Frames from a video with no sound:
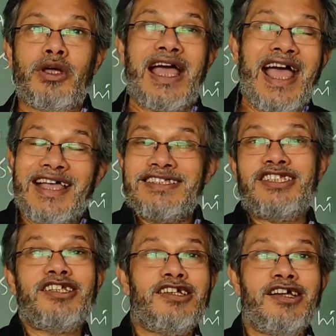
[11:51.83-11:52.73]

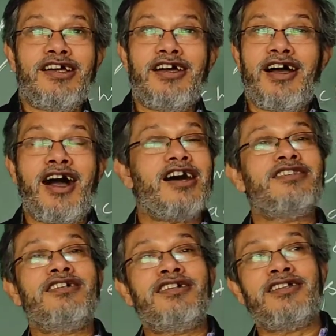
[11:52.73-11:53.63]
as
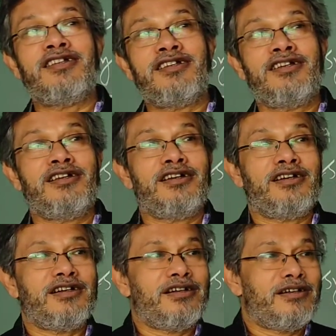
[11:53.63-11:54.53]
other
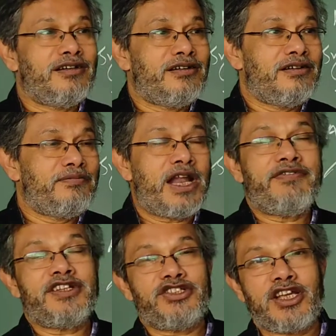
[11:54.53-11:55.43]

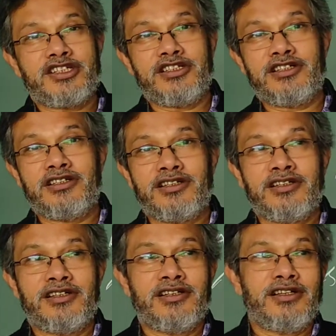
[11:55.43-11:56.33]
private sector
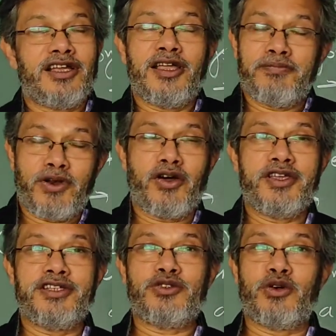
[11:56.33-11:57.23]

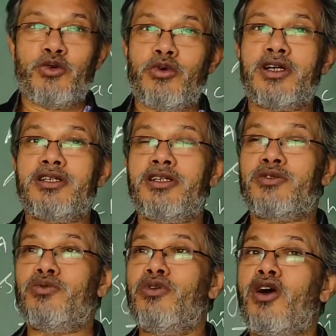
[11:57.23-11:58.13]
employees or
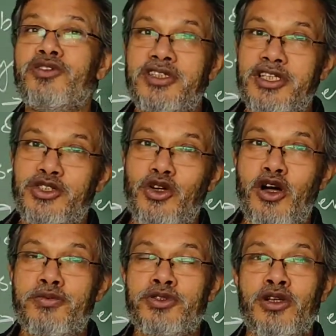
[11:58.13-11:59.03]
workers who lost their
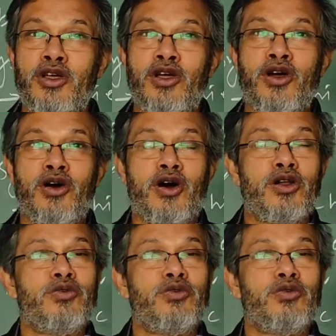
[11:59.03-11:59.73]
jobs or